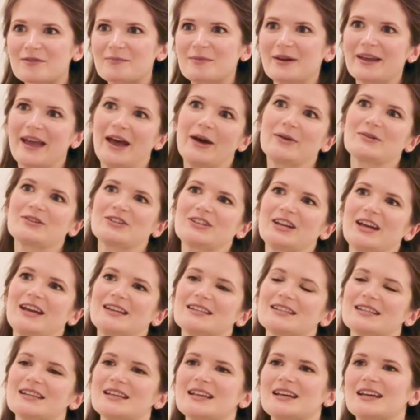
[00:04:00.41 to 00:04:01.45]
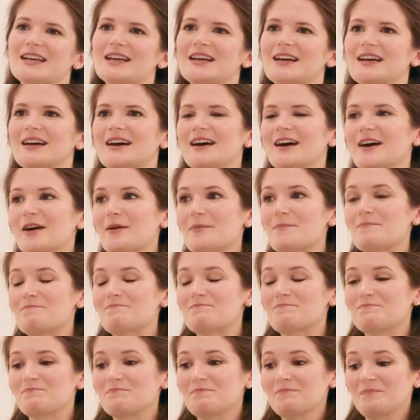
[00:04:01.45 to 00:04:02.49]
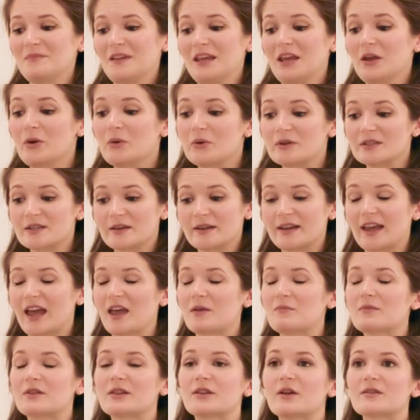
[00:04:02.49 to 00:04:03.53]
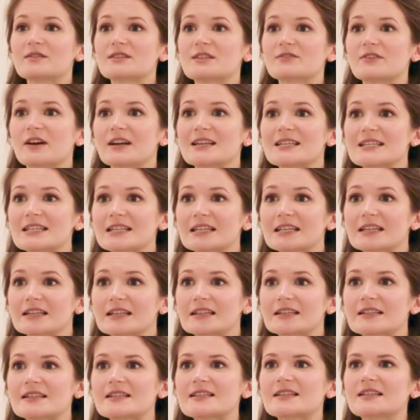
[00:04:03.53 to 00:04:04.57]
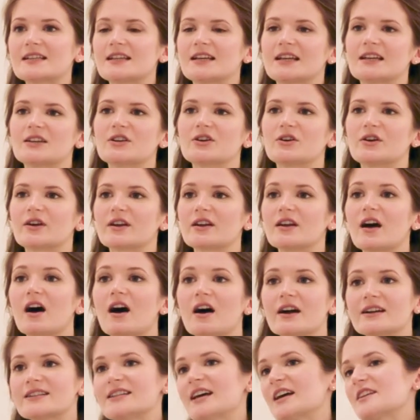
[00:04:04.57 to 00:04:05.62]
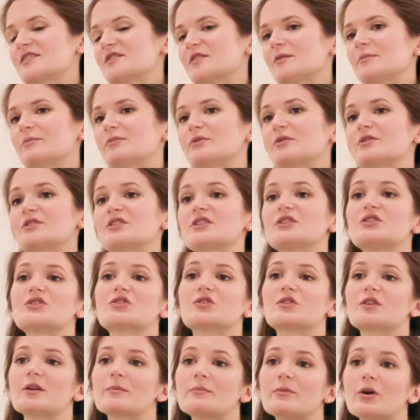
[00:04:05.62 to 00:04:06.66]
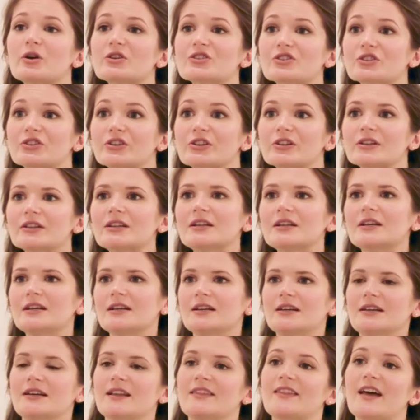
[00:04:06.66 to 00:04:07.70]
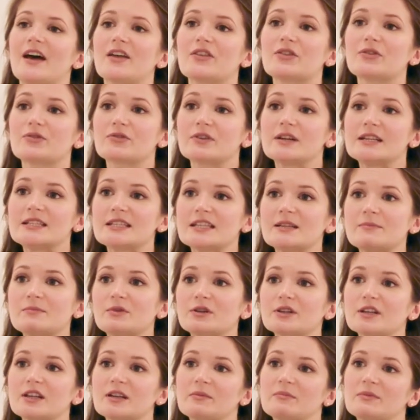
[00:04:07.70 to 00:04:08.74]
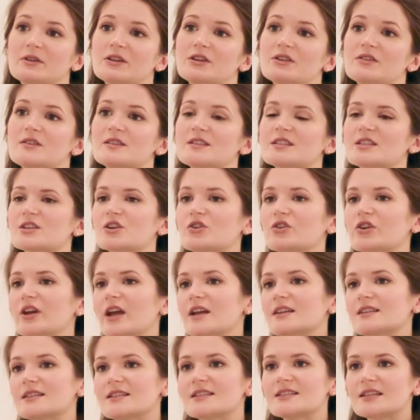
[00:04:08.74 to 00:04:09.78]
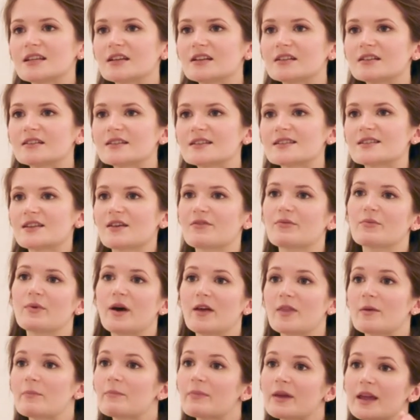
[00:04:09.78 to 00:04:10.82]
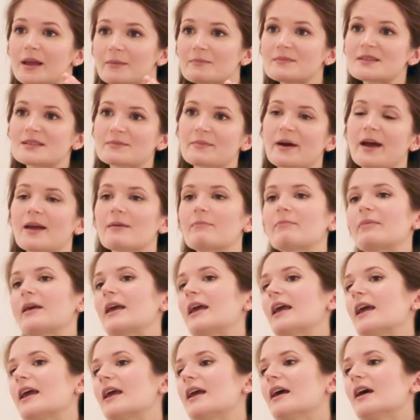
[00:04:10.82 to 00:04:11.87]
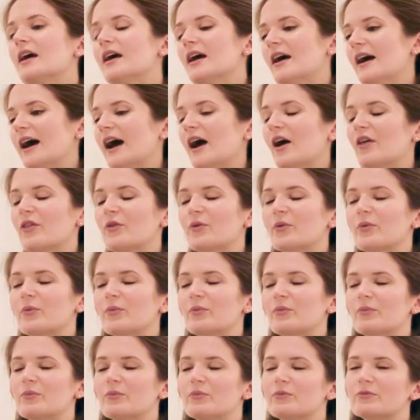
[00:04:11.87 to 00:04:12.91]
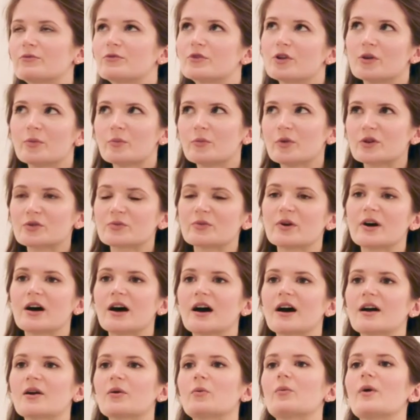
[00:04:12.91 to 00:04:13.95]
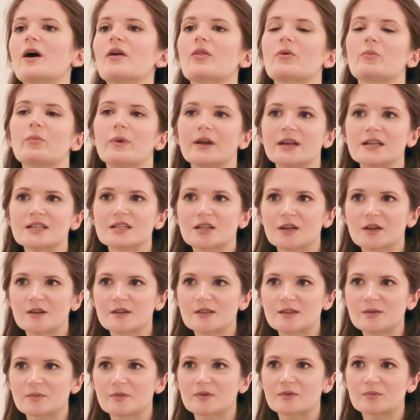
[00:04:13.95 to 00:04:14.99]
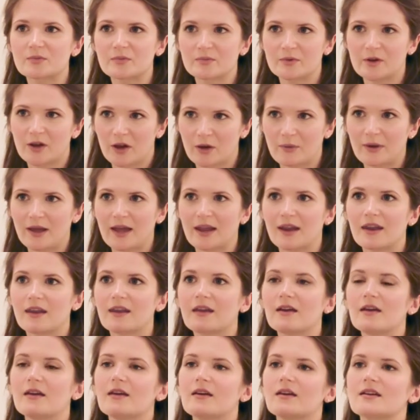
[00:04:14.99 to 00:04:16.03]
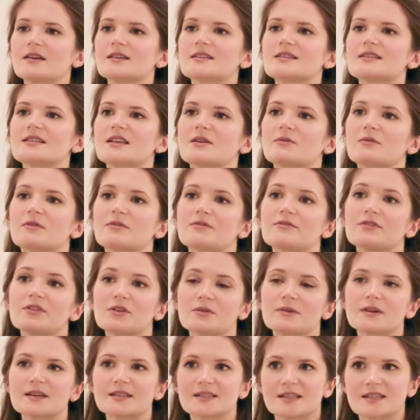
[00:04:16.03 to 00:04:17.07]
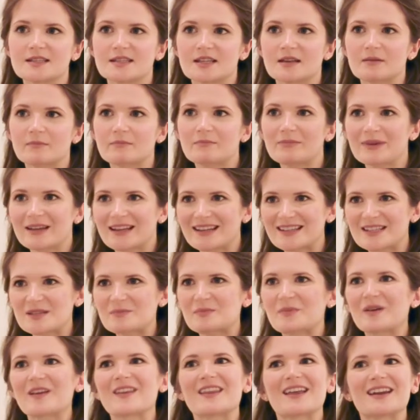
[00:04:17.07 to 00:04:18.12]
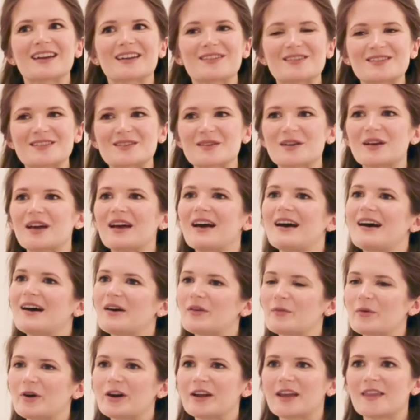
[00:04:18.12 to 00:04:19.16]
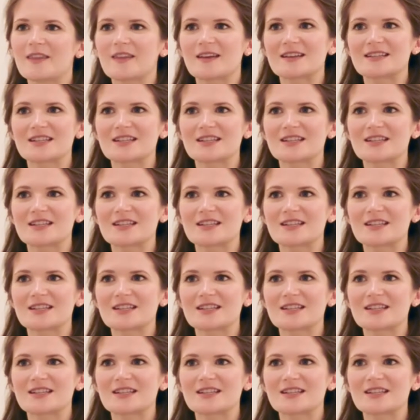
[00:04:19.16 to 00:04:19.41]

from a cowshed. Um, he also came with lots of ideas. He'd got an architect on board who had drawn a model and that 3D model had been used to create stills of where the beams might be, how the room would work, where the windows would go in, because there were a few existing bits, but then it was working the